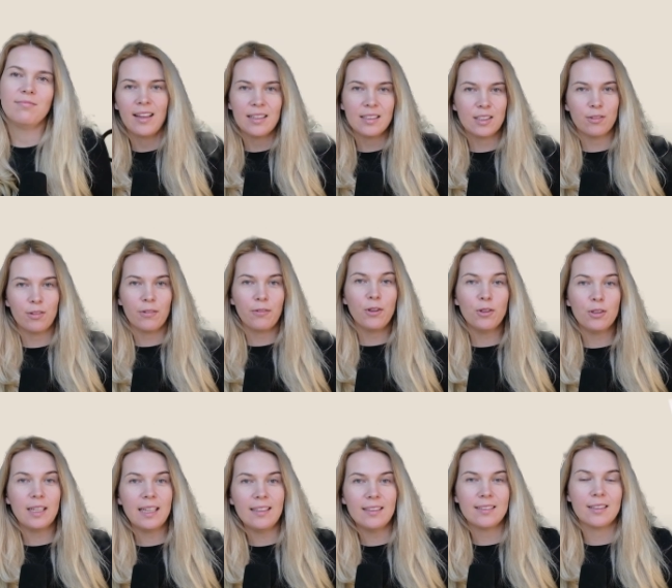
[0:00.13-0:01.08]
So, a few
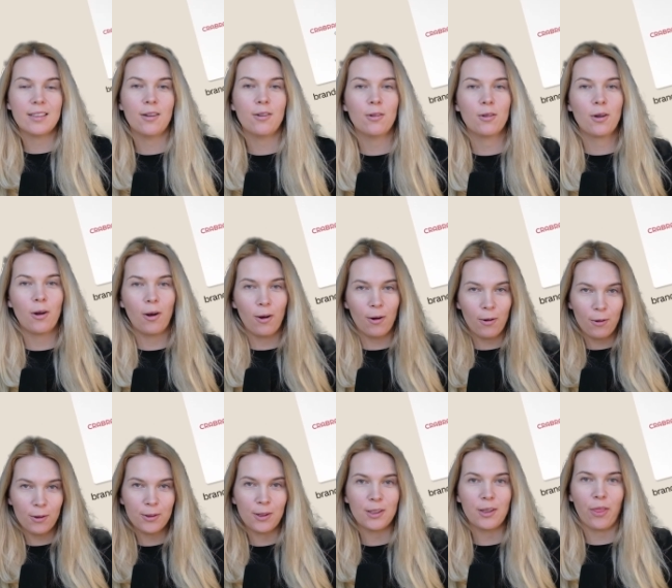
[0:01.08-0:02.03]
days ago,
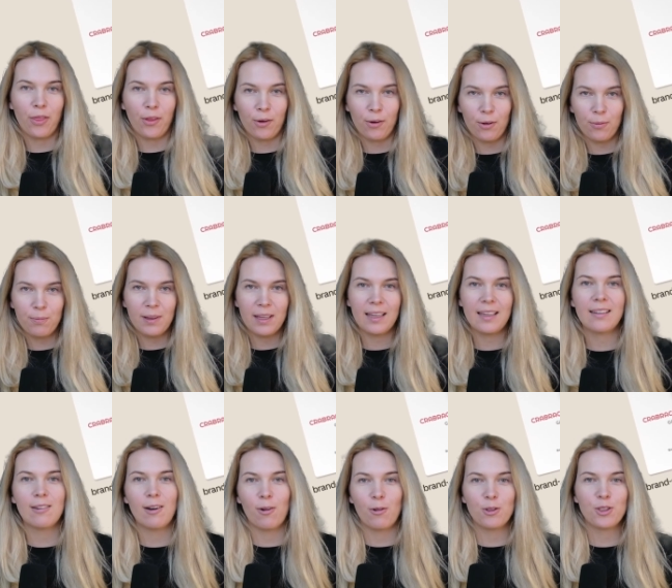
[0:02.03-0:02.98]
Claude Anthropic
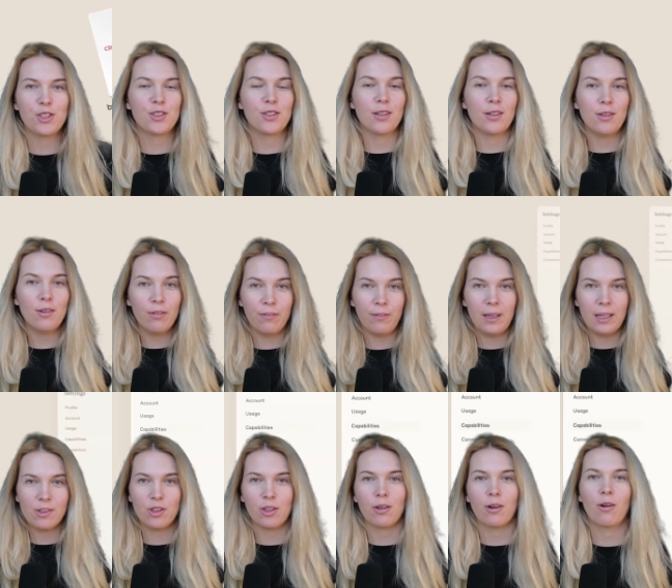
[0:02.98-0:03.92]
launched a new
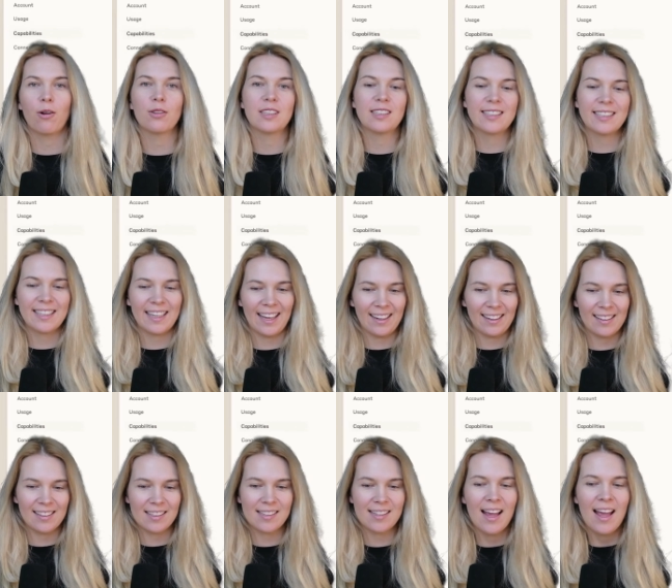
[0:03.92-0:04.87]
feature called
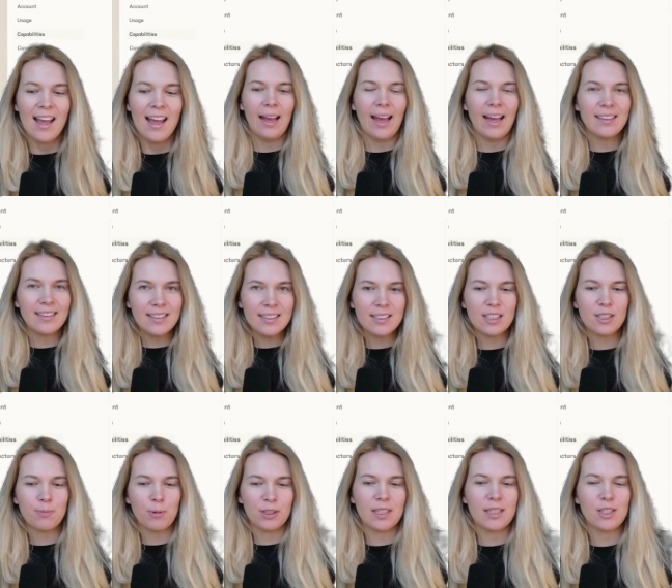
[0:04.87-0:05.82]
Skills. And this
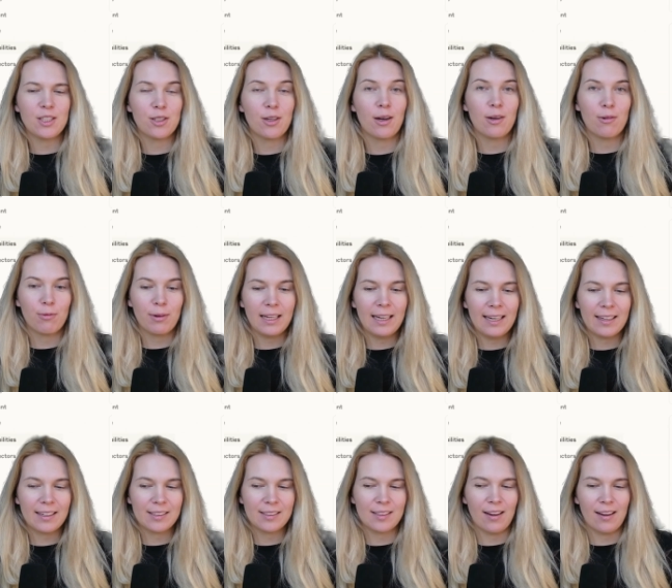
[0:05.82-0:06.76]
is potentially really
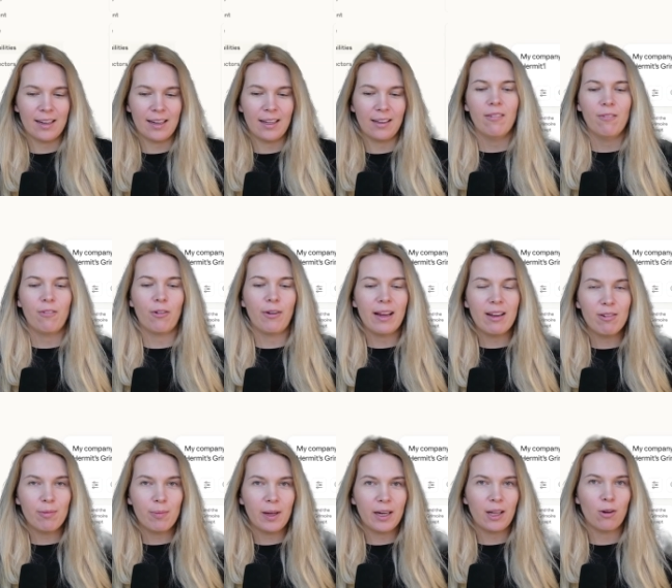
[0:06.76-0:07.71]
exciting for
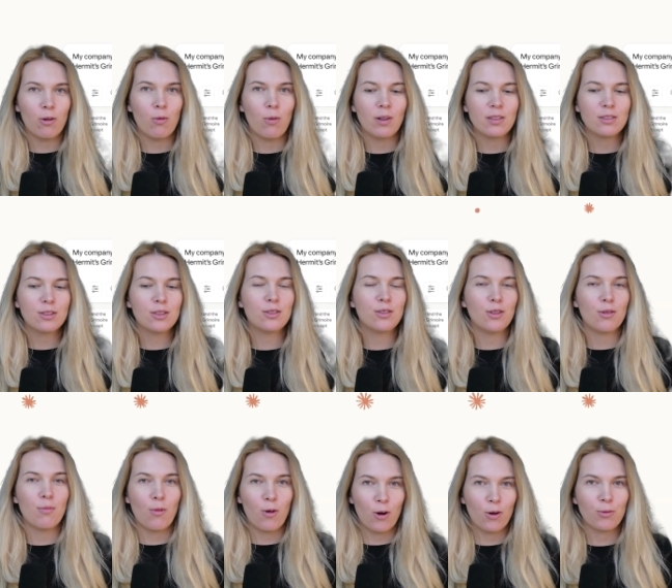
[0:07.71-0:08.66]
everybody who wants to do
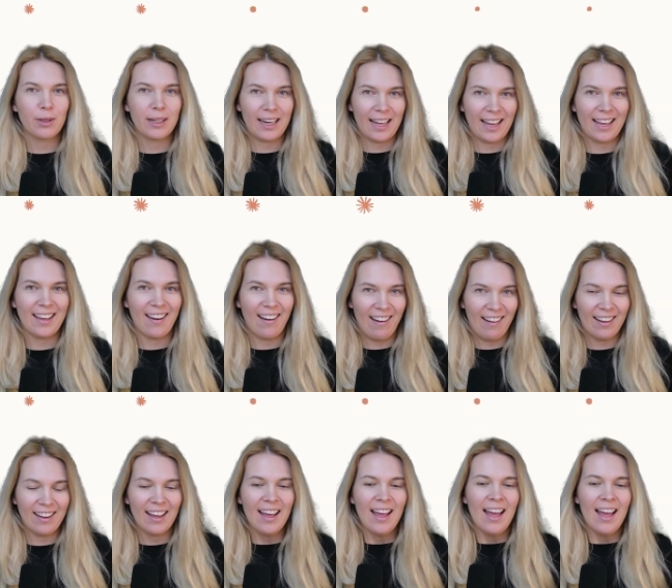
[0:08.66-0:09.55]
more with AI.